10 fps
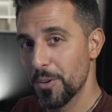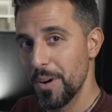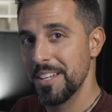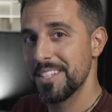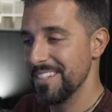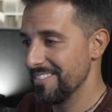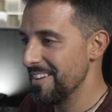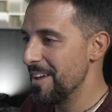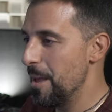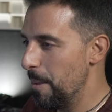aggressive
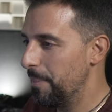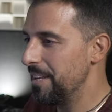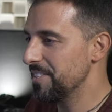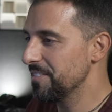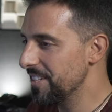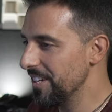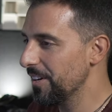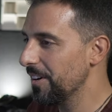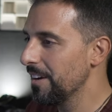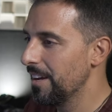piece of
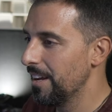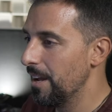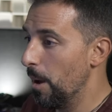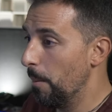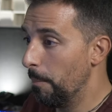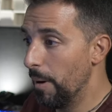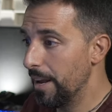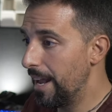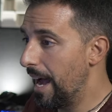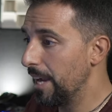gear,
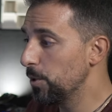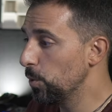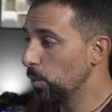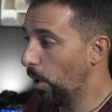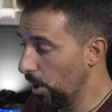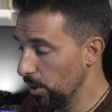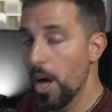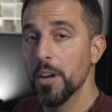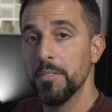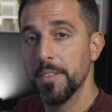but I do a
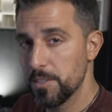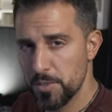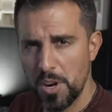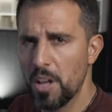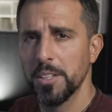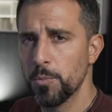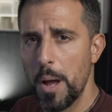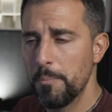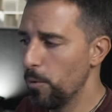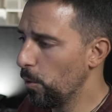lot of things, not only
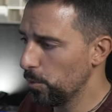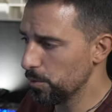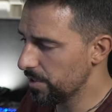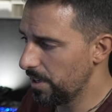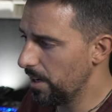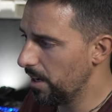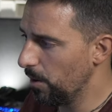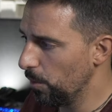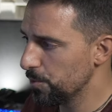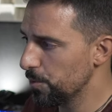rap vocals, uh,
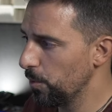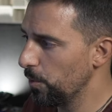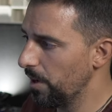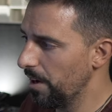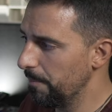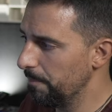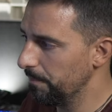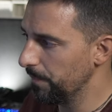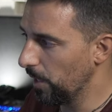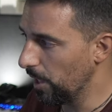also
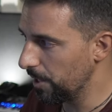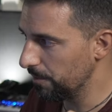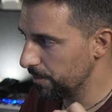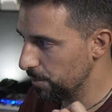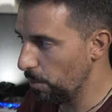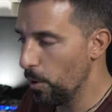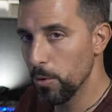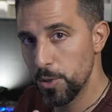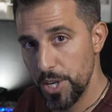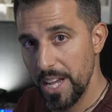um, a lot of
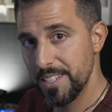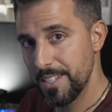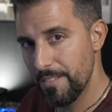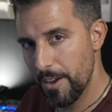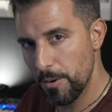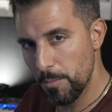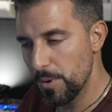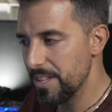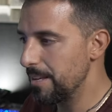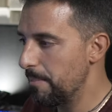small, jazzy, very
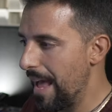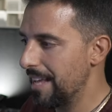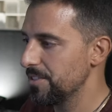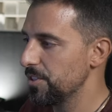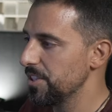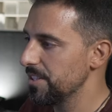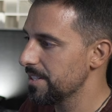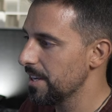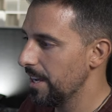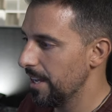breathy
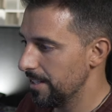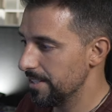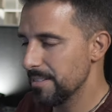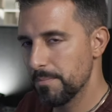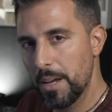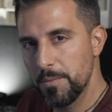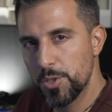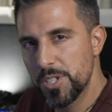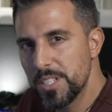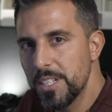passages that
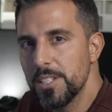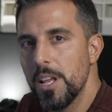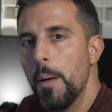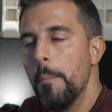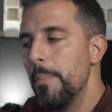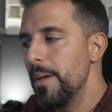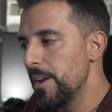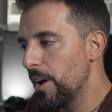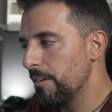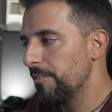sometimes just needs a
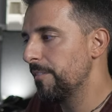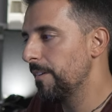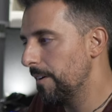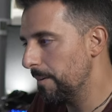bit of